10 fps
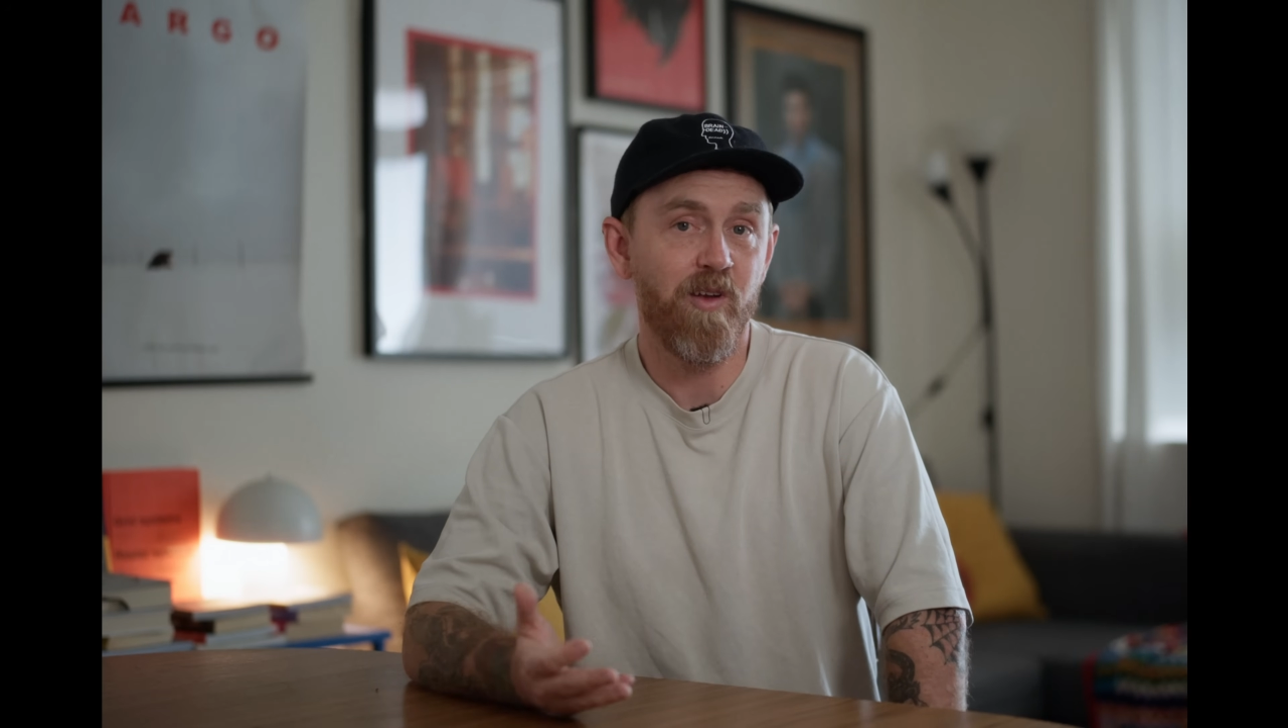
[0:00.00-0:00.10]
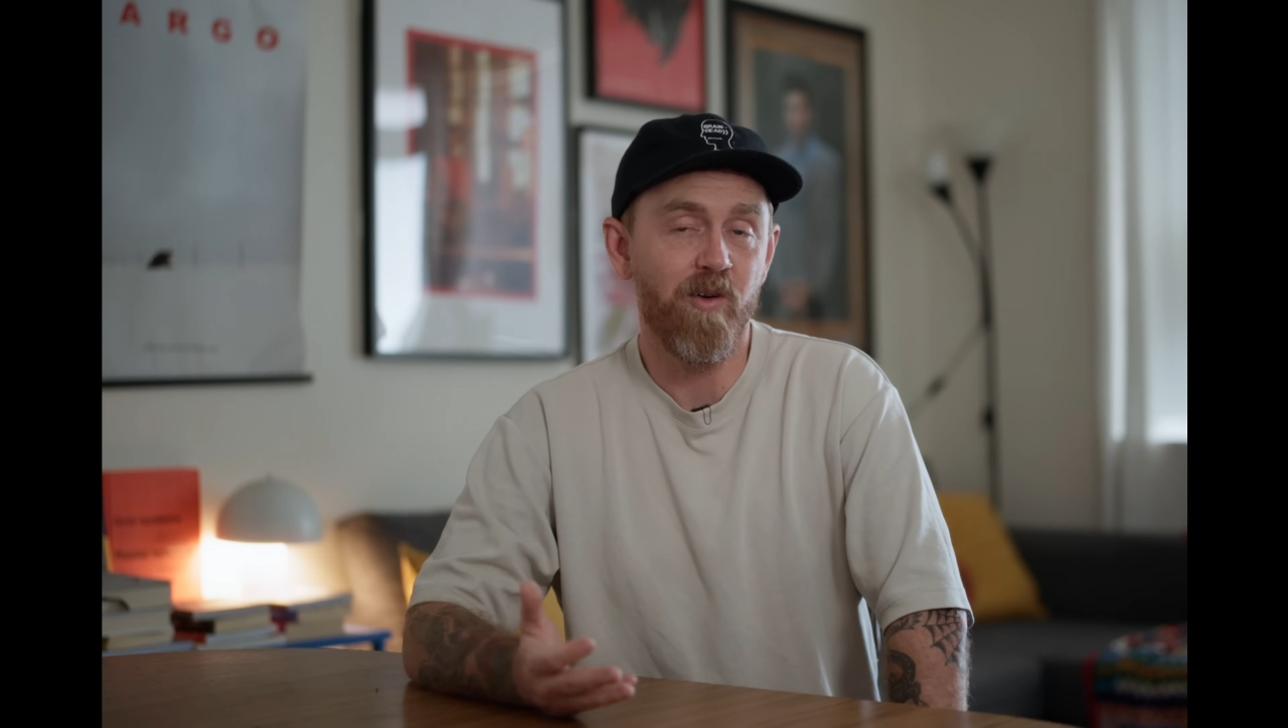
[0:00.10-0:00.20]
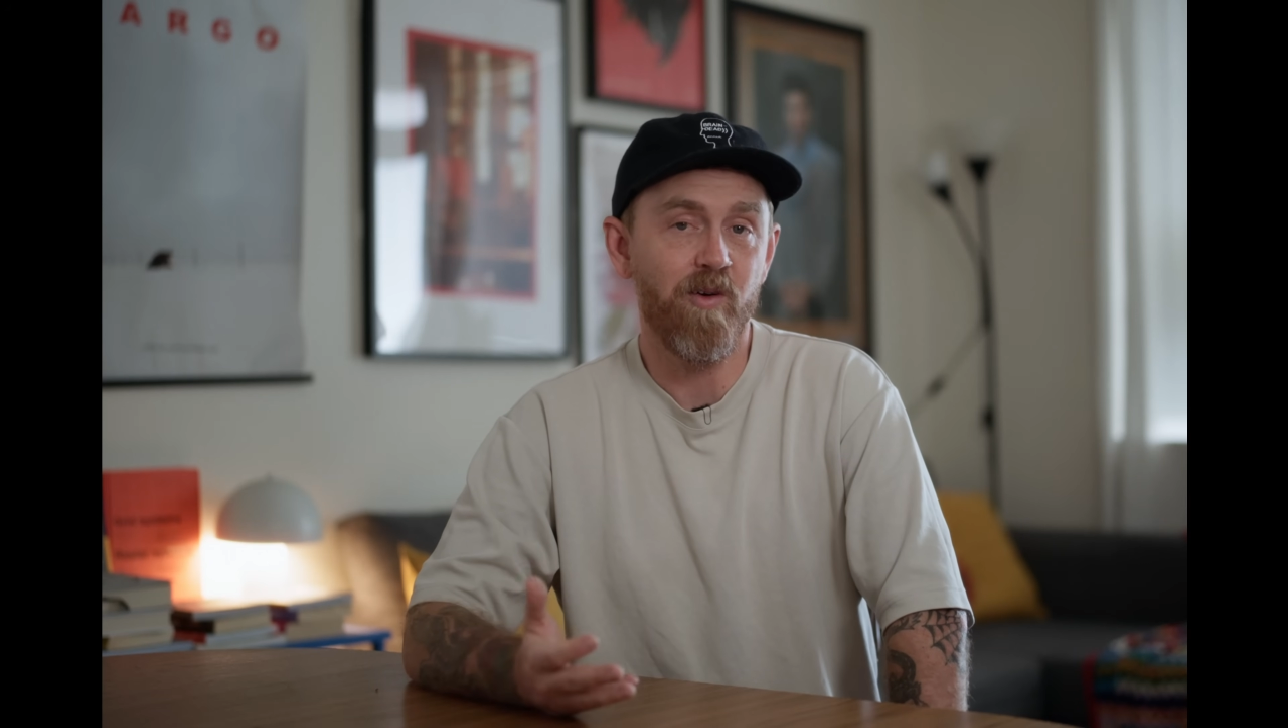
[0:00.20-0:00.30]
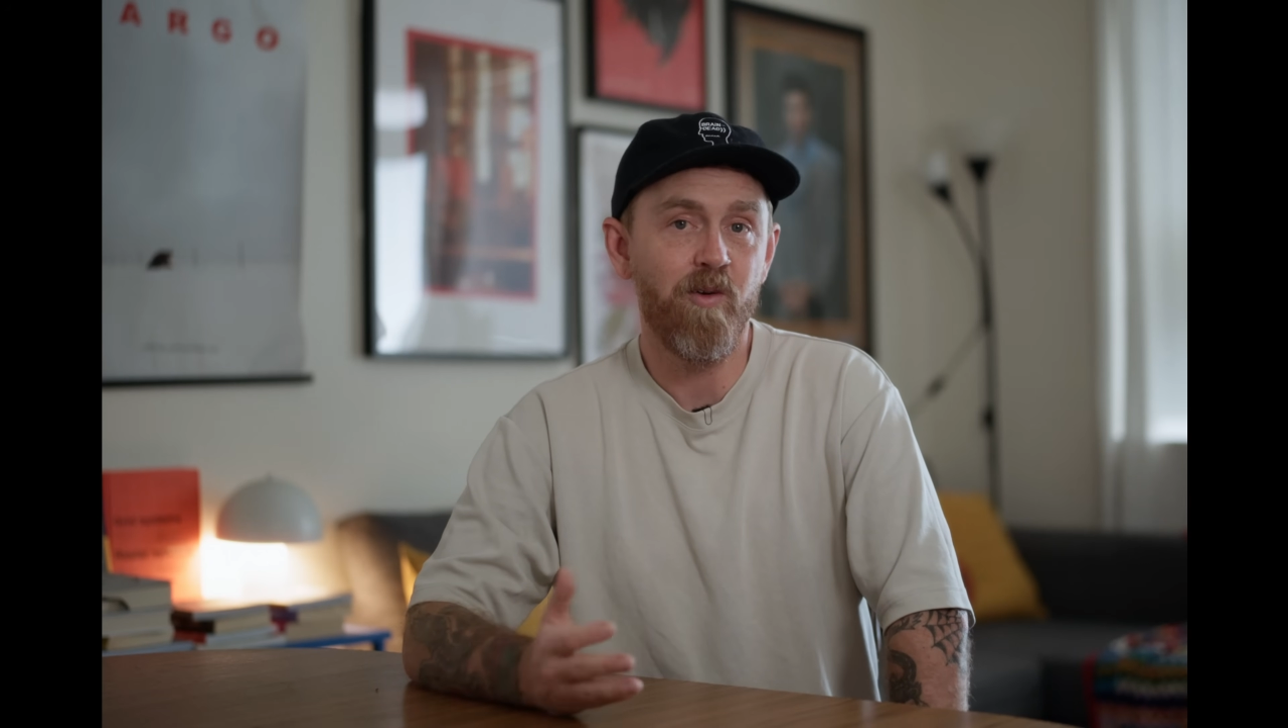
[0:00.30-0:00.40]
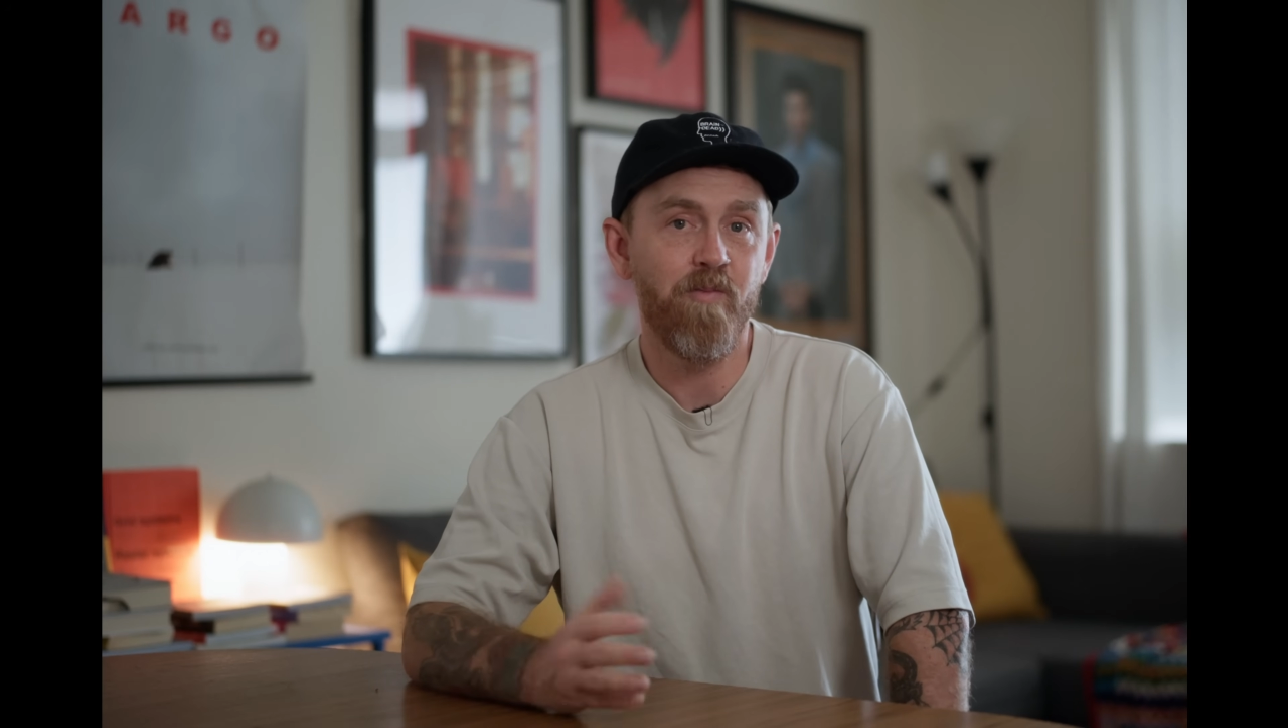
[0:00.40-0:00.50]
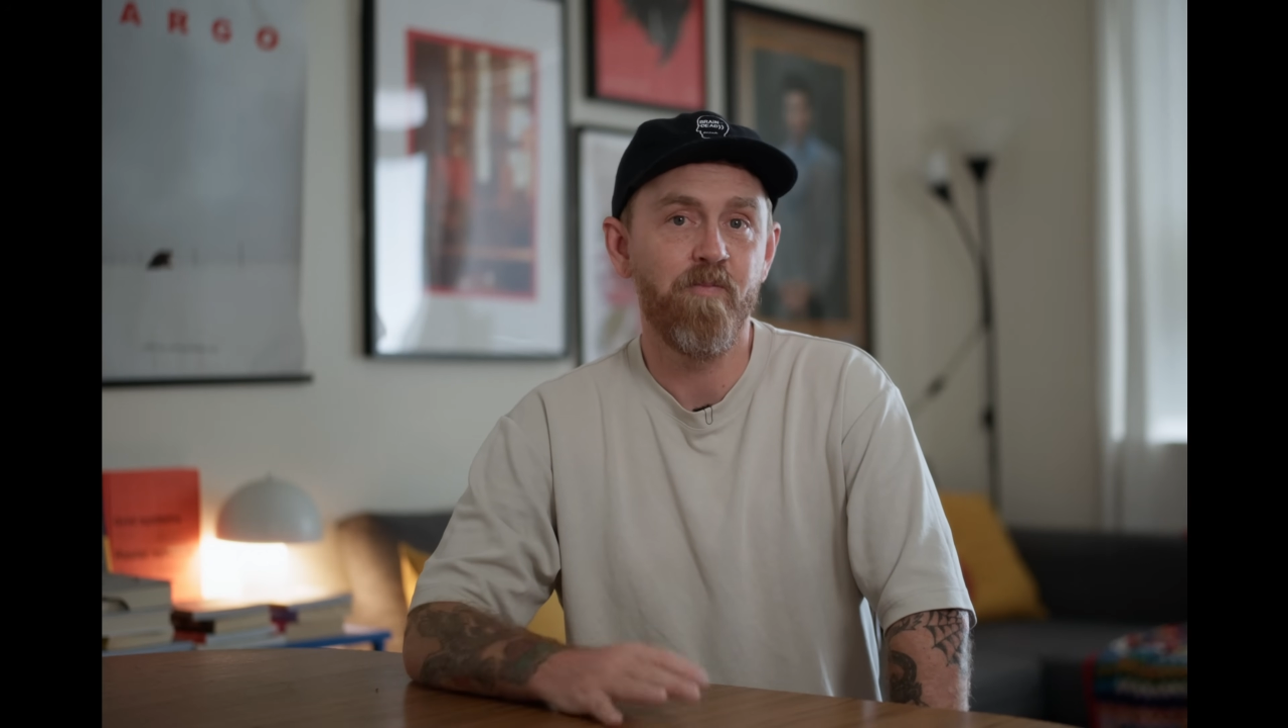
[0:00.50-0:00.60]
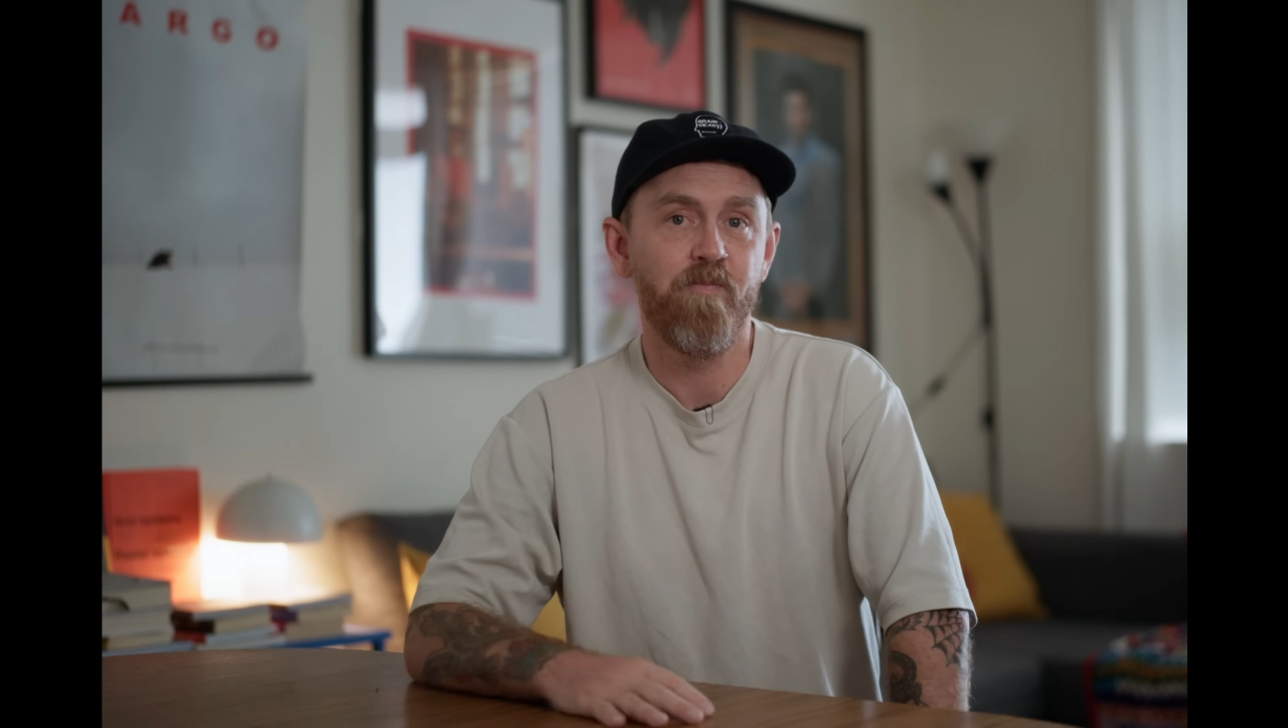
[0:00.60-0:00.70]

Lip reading: cool.